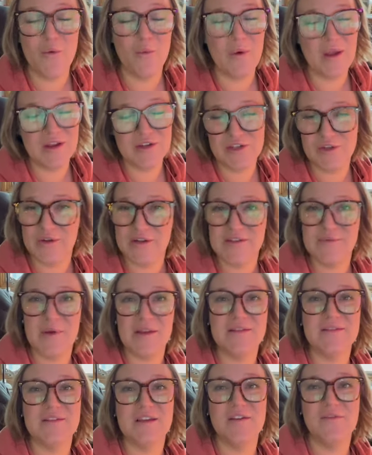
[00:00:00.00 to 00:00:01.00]
way too
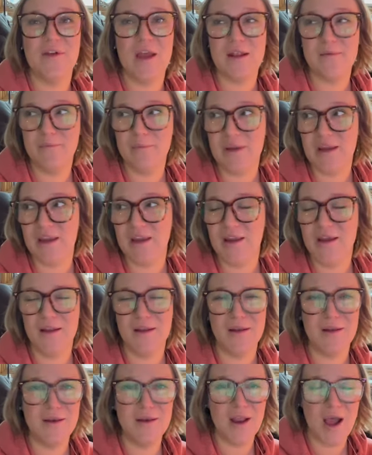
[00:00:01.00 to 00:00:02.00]
expensive, and B,
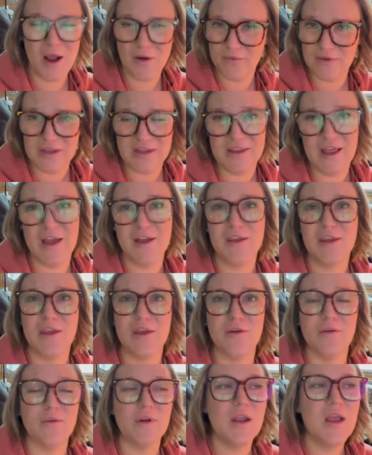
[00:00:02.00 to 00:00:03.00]
not really that
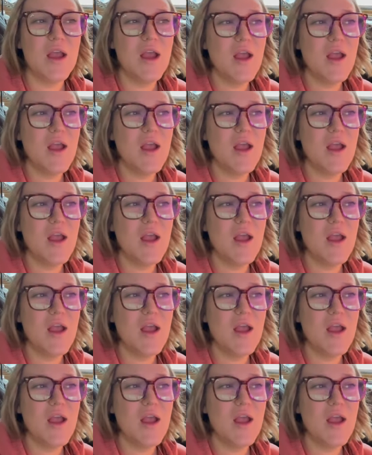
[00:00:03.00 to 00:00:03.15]
cute.